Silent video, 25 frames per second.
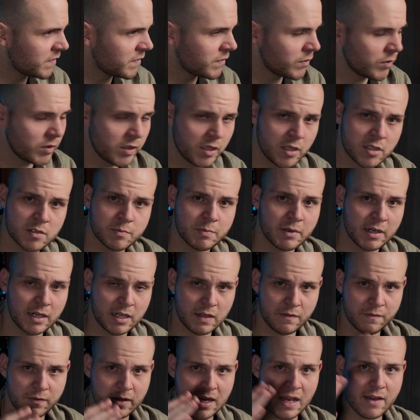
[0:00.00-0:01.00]
of footage, but
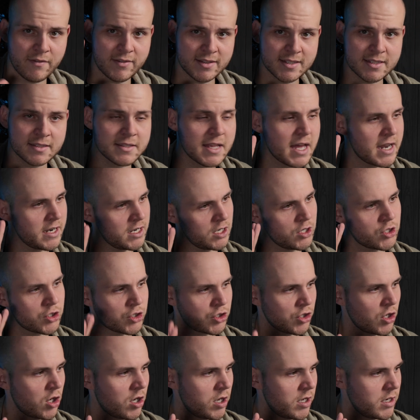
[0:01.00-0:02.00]
if you have a static
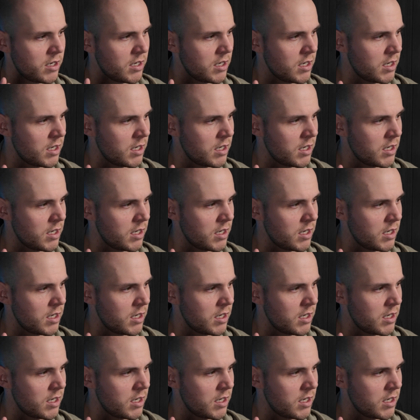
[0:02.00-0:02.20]
shot,